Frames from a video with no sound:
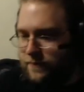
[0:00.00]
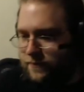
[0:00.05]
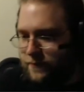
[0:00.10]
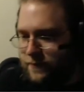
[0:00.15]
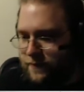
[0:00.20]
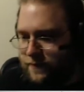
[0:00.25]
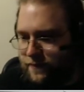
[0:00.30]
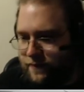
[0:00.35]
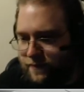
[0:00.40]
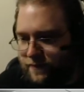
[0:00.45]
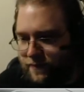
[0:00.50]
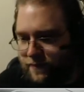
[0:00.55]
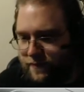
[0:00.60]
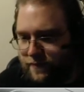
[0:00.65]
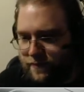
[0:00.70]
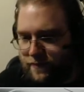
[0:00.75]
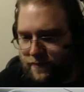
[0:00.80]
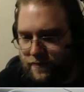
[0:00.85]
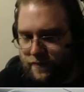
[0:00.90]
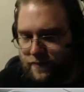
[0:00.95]

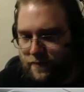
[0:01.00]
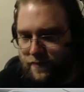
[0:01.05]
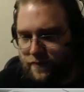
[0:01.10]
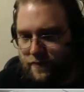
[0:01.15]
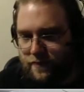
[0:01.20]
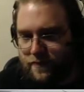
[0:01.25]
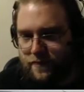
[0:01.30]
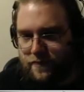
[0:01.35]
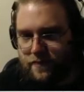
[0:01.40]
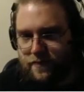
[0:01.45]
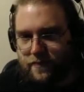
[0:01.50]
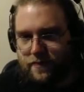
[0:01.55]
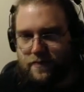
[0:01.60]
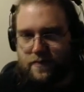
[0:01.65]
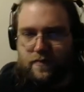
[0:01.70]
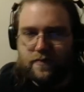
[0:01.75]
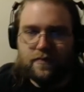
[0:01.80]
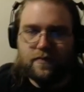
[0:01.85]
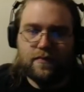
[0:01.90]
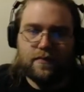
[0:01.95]

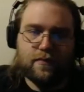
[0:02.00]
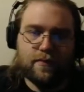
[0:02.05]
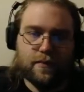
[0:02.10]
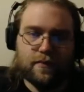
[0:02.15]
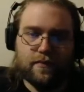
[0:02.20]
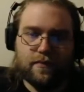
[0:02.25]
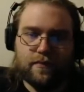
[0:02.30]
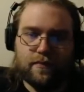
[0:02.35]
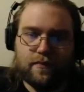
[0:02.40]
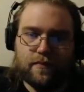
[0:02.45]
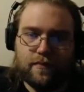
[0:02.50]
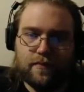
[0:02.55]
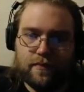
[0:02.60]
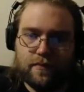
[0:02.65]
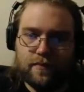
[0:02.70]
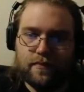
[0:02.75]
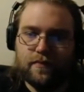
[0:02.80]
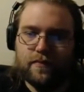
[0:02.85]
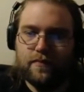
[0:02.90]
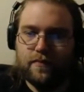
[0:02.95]

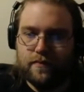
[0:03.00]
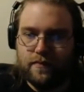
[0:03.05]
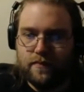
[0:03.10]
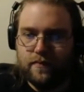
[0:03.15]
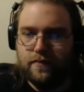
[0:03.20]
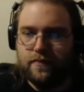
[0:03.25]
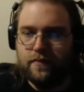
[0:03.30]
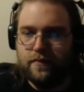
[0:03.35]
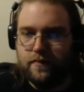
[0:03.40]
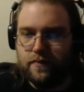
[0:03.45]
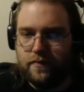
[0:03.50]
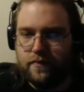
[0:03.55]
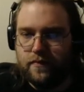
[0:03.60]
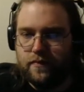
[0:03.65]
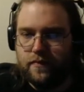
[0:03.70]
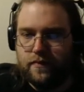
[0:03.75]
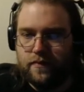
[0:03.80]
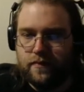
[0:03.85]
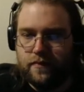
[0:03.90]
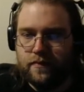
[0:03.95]

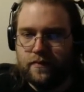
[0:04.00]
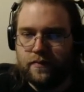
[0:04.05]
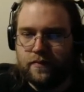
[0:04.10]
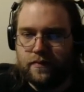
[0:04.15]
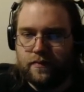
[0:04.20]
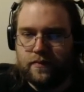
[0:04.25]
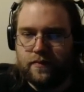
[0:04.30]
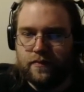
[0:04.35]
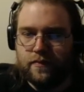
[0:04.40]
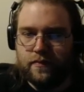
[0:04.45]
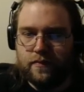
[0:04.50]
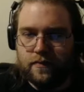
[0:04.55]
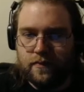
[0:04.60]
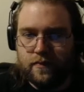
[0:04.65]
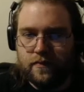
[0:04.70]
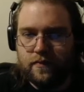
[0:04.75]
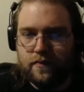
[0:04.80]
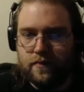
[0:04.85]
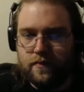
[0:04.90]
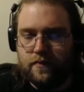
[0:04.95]

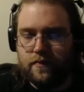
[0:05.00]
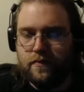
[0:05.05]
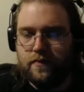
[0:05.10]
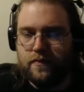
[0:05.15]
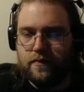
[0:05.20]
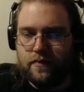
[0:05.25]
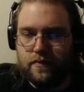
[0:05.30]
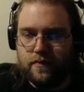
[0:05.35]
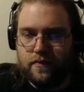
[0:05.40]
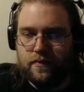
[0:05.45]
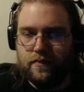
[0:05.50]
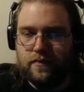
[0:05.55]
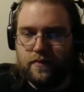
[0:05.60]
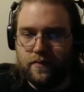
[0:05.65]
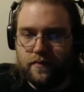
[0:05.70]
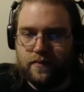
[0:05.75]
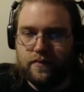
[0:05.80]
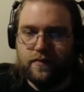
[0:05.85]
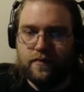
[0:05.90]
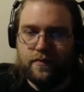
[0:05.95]

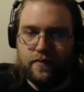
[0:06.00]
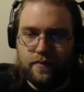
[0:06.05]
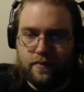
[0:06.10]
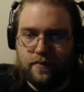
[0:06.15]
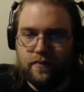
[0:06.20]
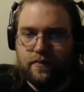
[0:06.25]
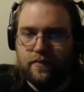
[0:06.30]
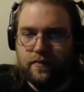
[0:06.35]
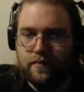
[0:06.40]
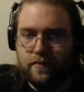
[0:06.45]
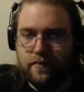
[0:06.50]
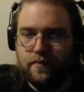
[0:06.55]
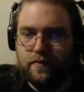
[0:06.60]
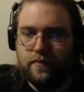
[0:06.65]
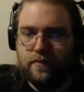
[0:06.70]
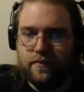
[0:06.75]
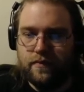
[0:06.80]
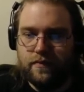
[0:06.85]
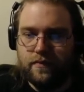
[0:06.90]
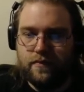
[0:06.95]

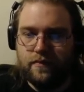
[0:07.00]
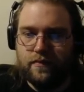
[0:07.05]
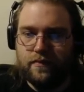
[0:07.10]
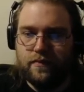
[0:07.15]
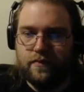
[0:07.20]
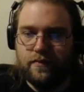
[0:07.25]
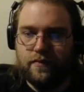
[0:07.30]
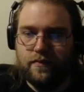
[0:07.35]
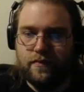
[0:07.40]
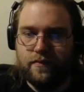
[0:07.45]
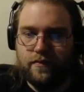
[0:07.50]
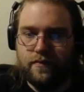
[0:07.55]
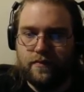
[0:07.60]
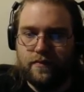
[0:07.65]
No words are spoken by the person on screen.